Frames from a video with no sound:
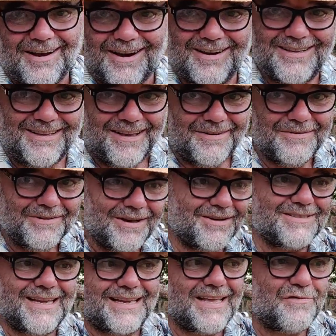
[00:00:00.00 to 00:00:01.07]
I don't know. I'm
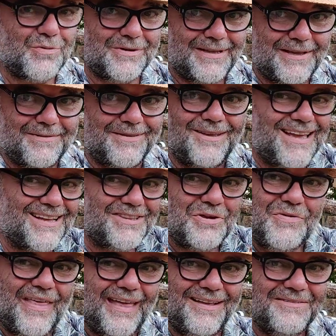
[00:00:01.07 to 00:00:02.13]
going to take another one now. No, you can't
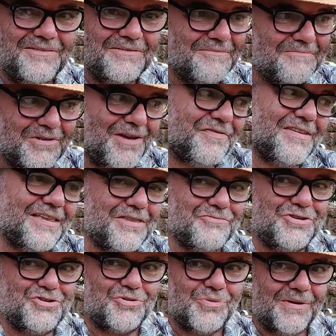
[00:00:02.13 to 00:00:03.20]
do that. You have to take the
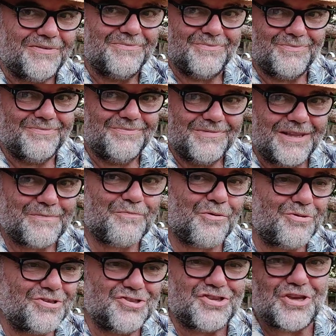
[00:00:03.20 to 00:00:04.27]
original one that's
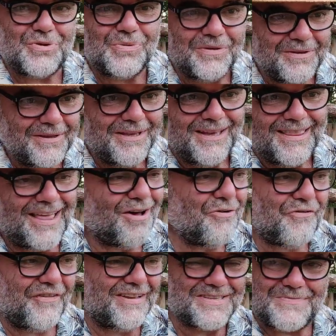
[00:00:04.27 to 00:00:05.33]
broken in two. The whole
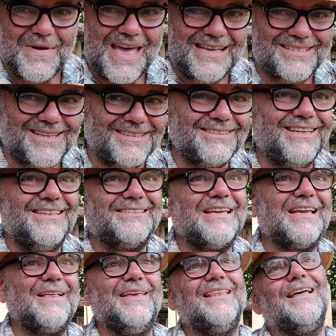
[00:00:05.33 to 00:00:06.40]
thing's a mess. I'll tell you
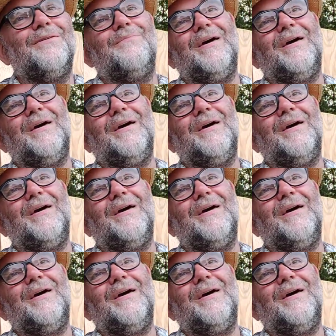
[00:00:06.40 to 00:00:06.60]
exactly, that